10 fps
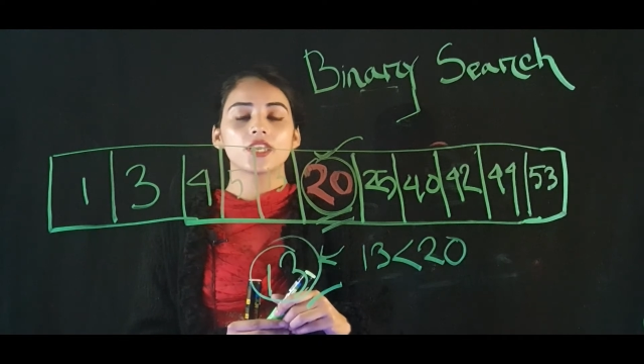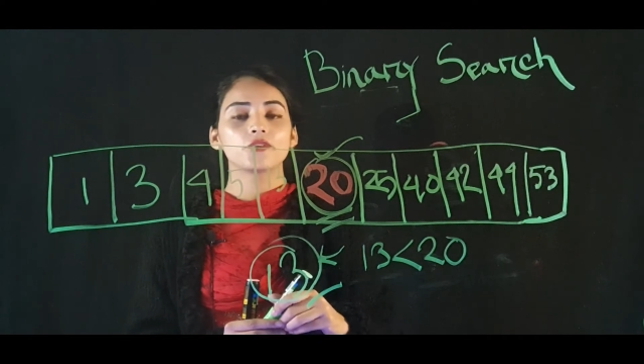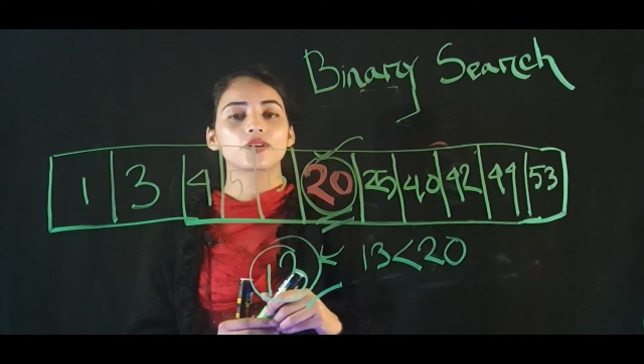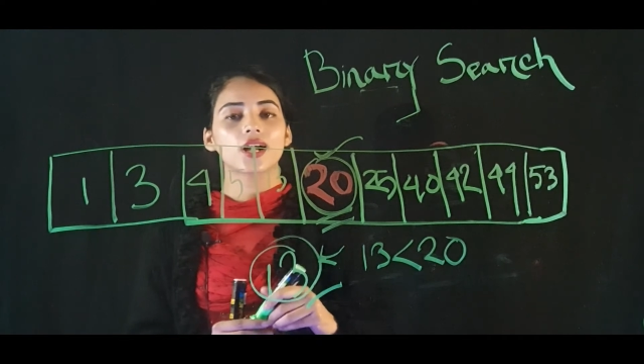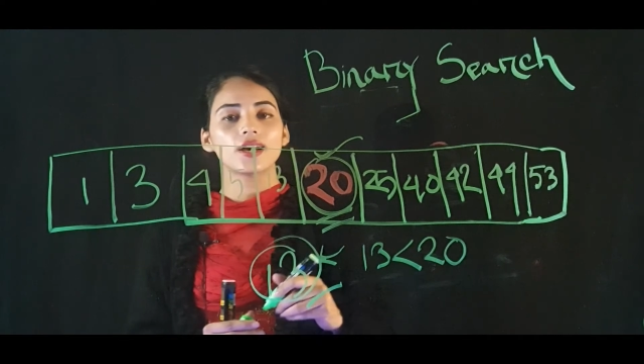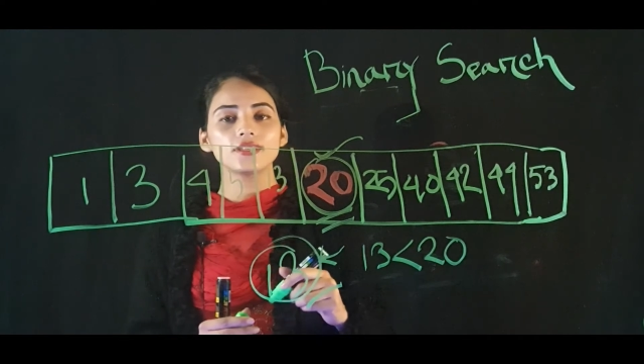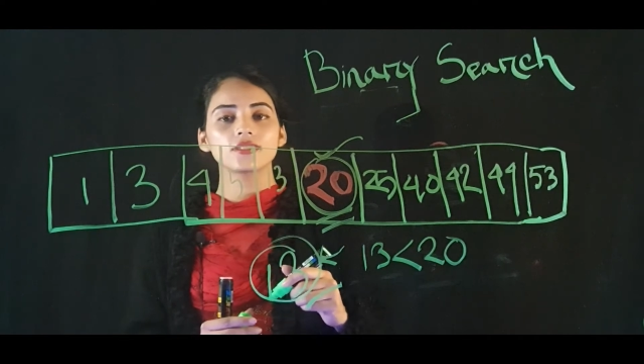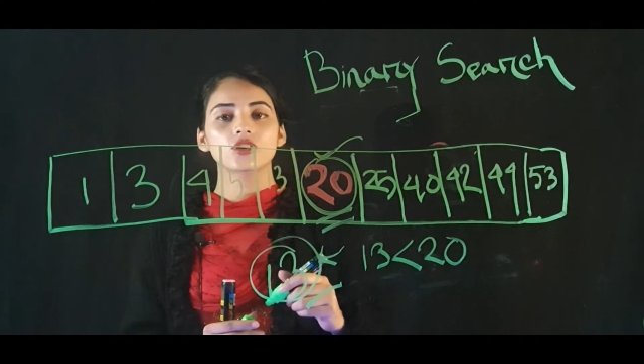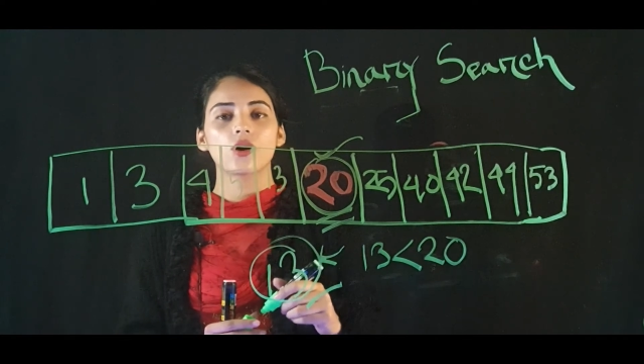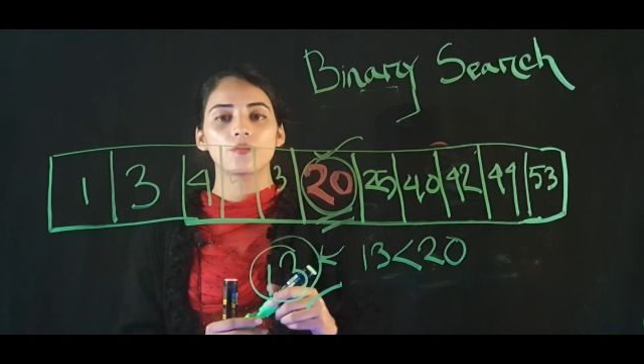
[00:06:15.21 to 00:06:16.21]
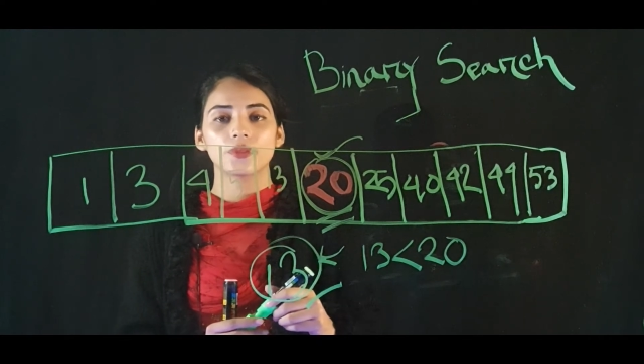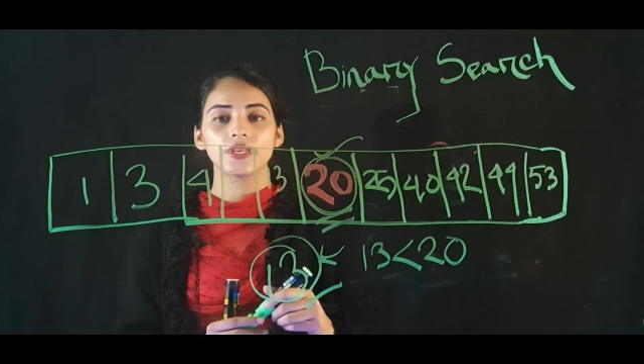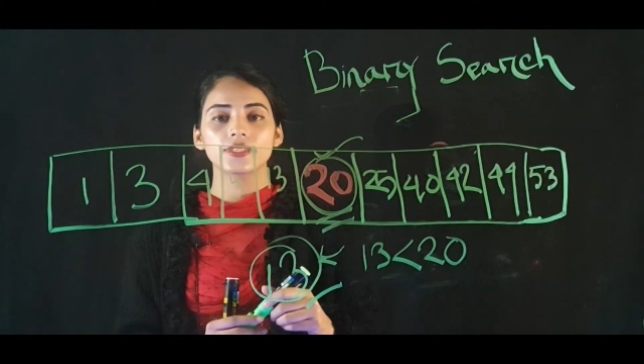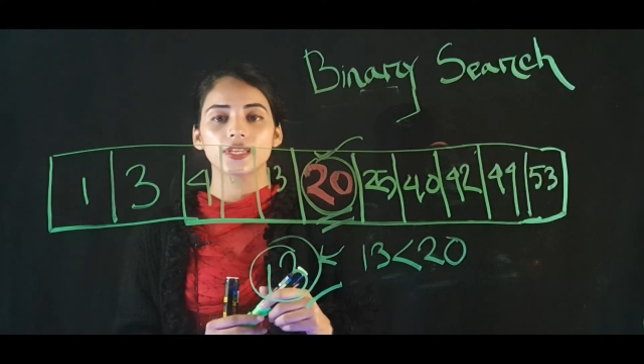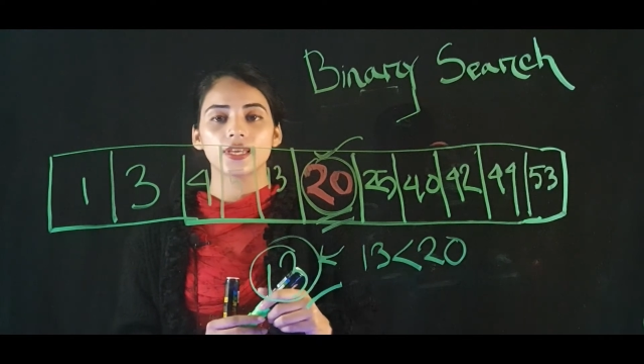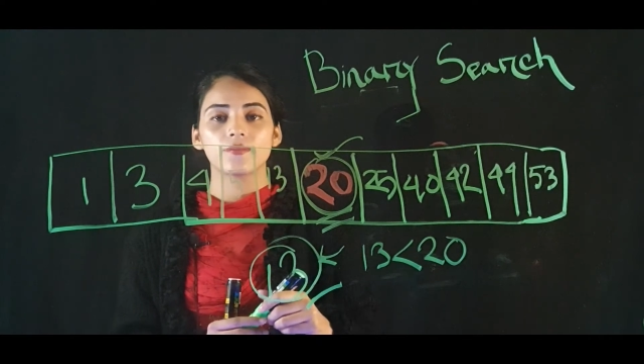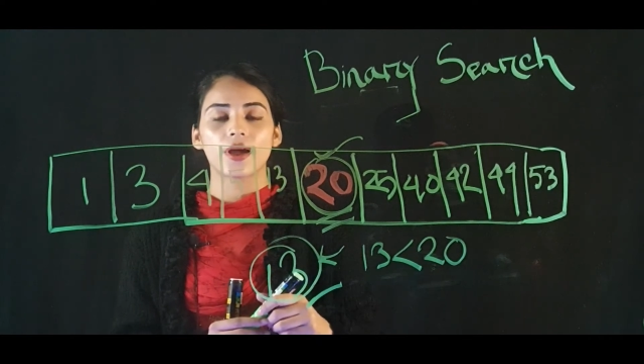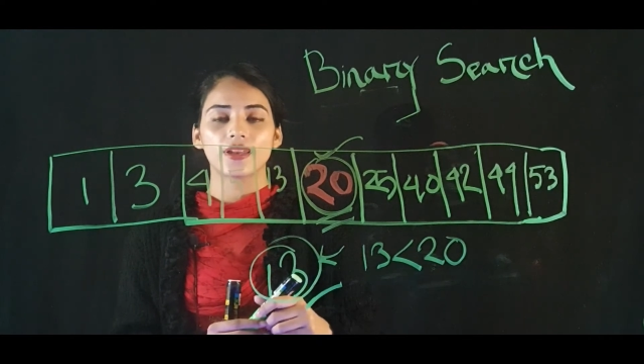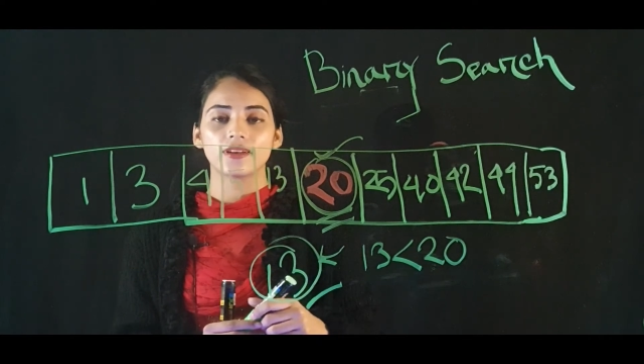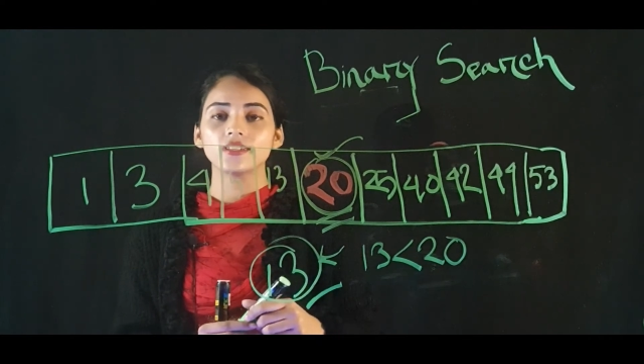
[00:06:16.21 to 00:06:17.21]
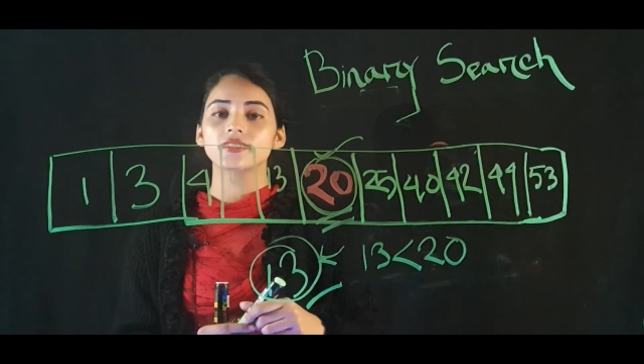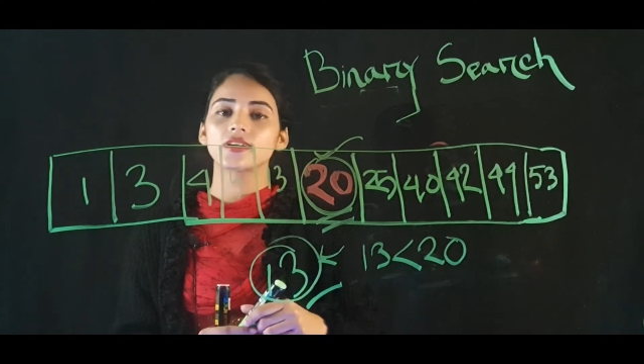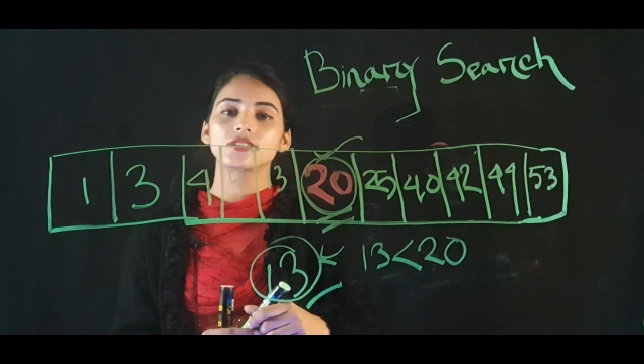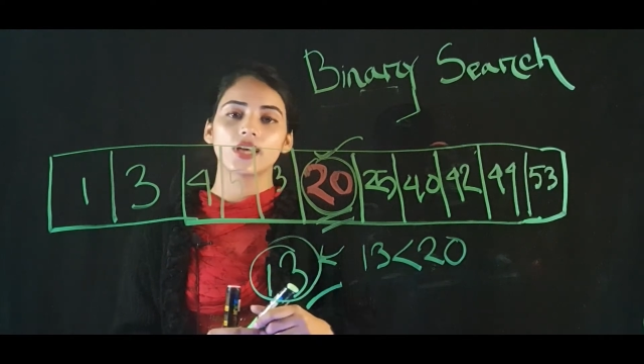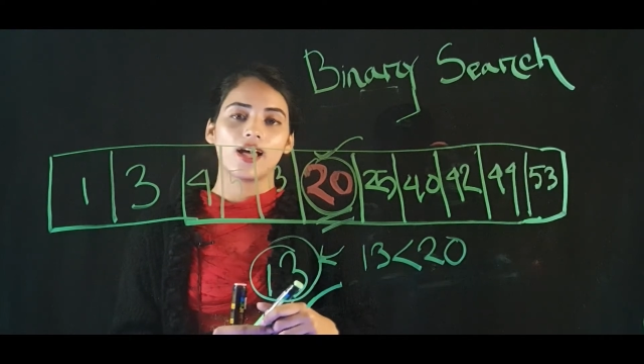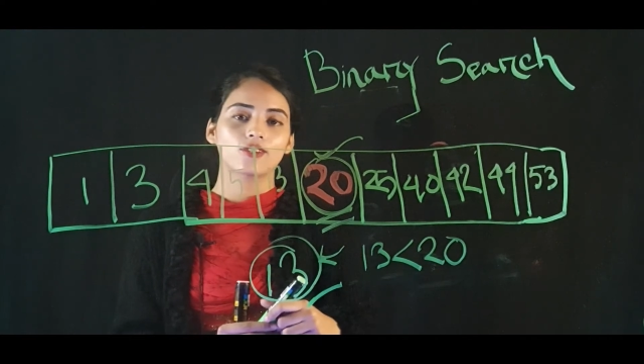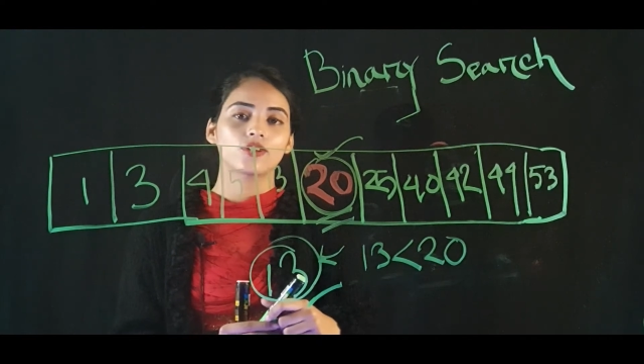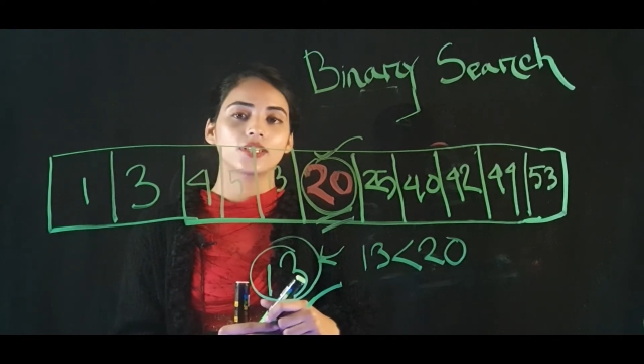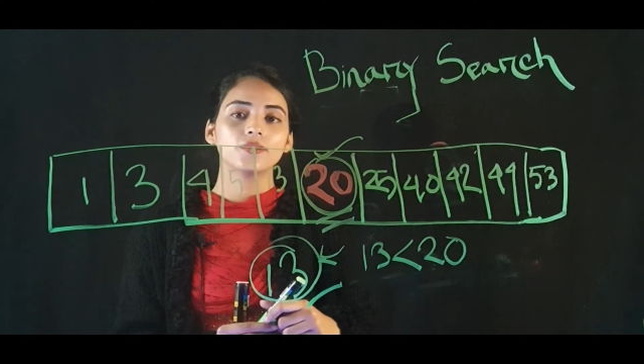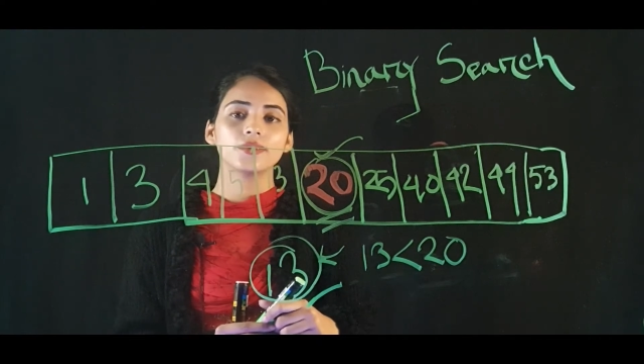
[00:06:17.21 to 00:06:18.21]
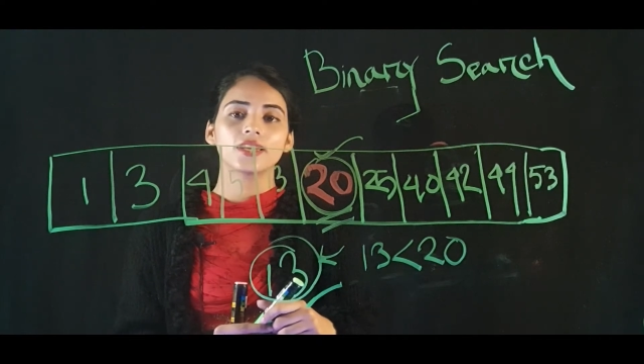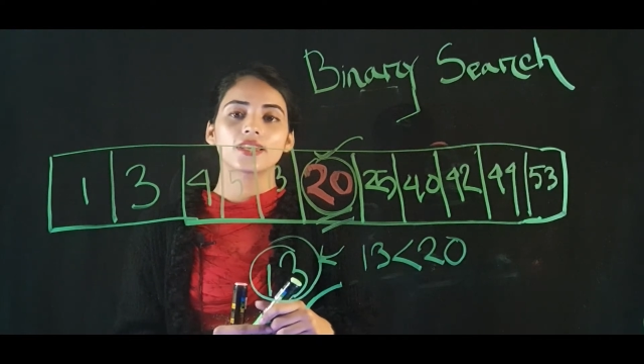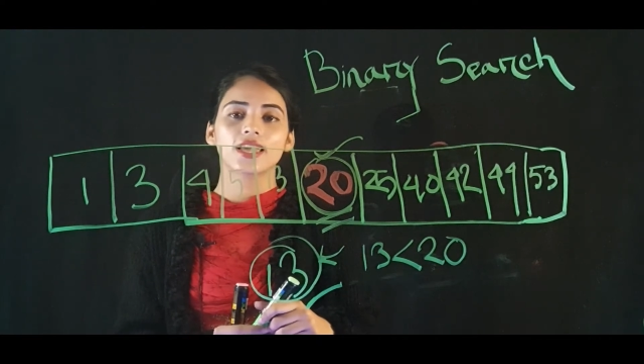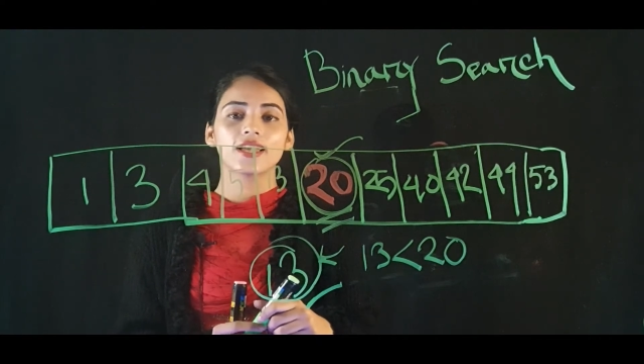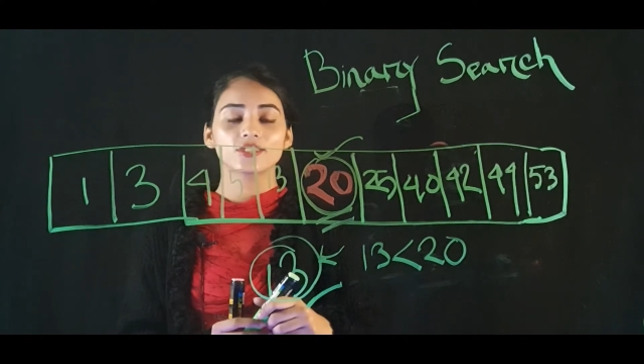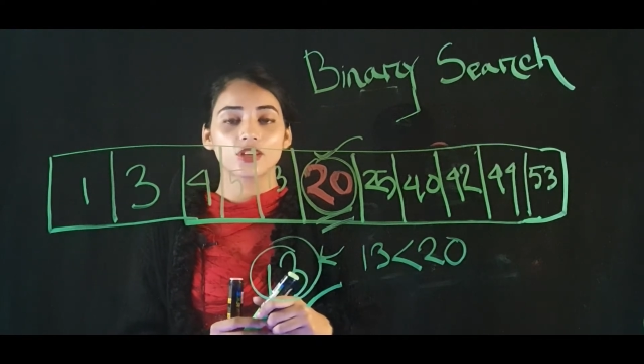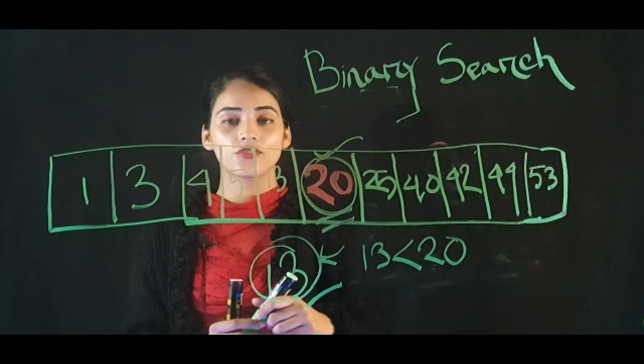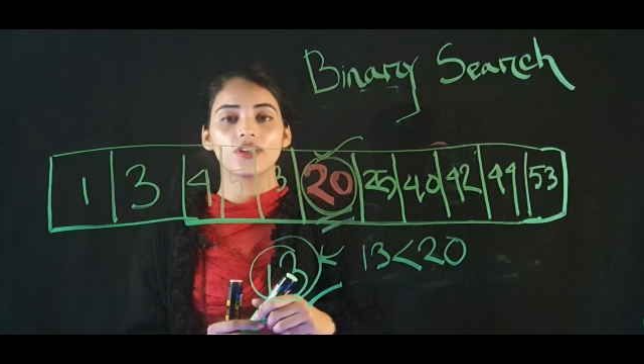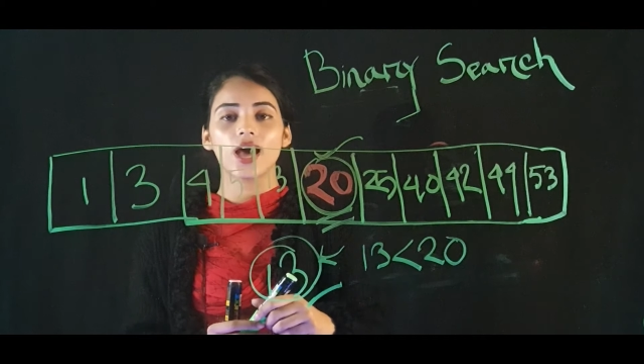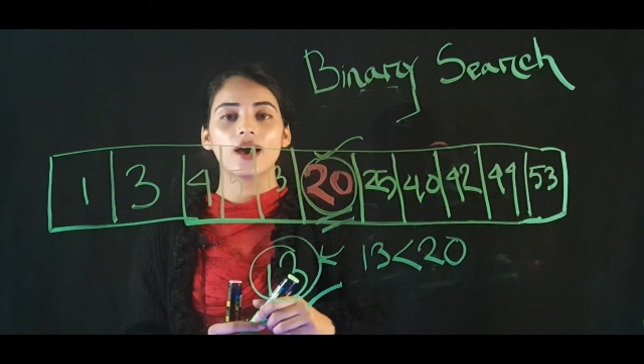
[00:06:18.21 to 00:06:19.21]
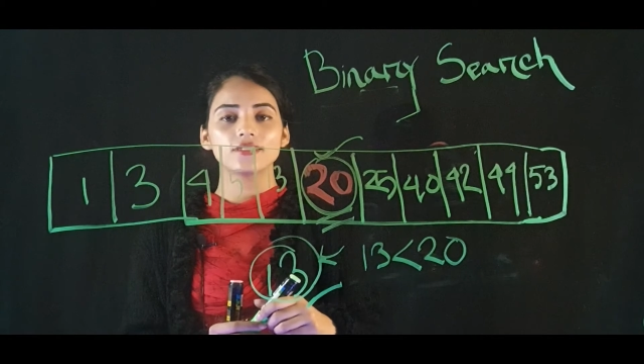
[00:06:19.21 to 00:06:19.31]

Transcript: You can't complete a binary search algorithm in case of an